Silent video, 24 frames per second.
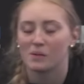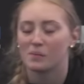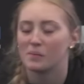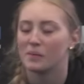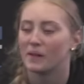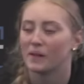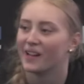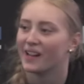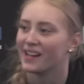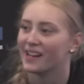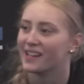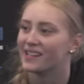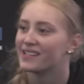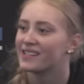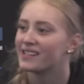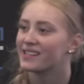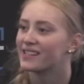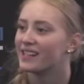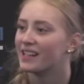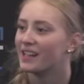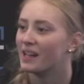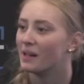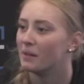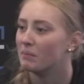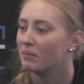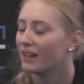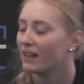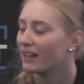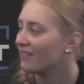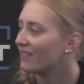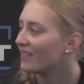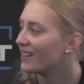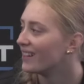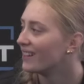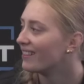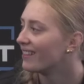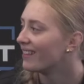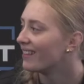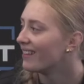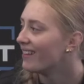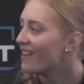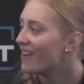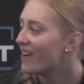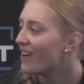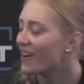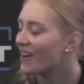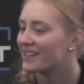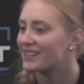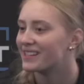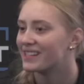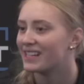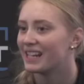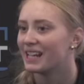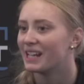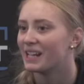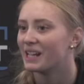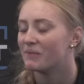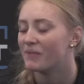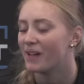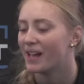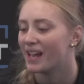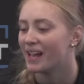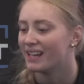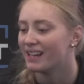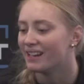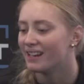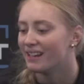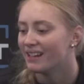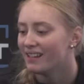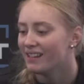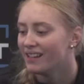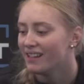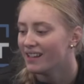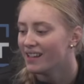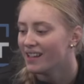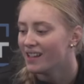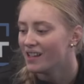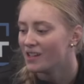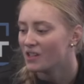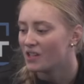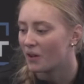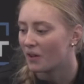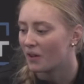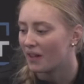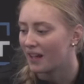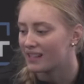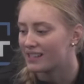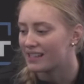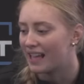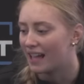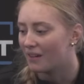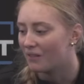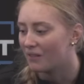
experience to play with our team and showcase